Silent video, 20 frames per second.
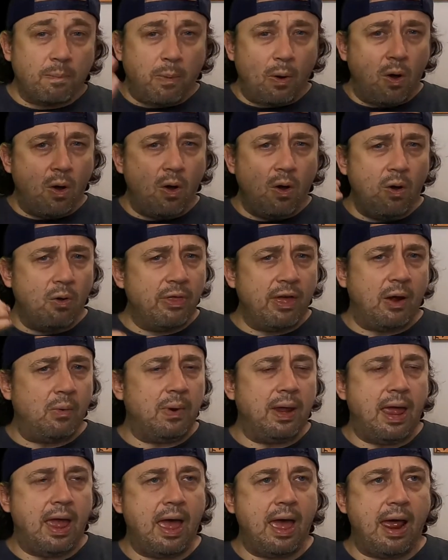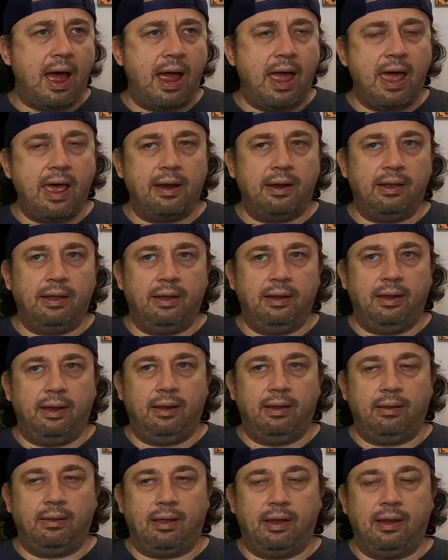Bowl that I had
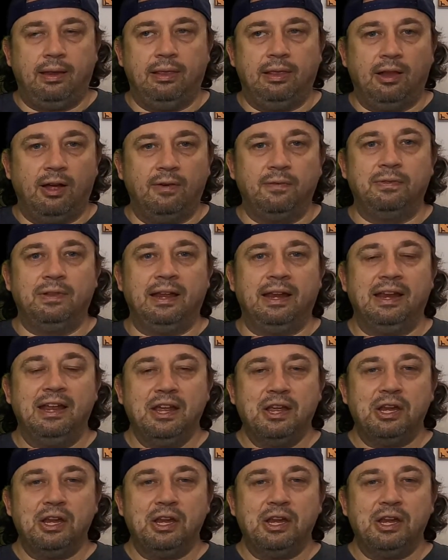a lovely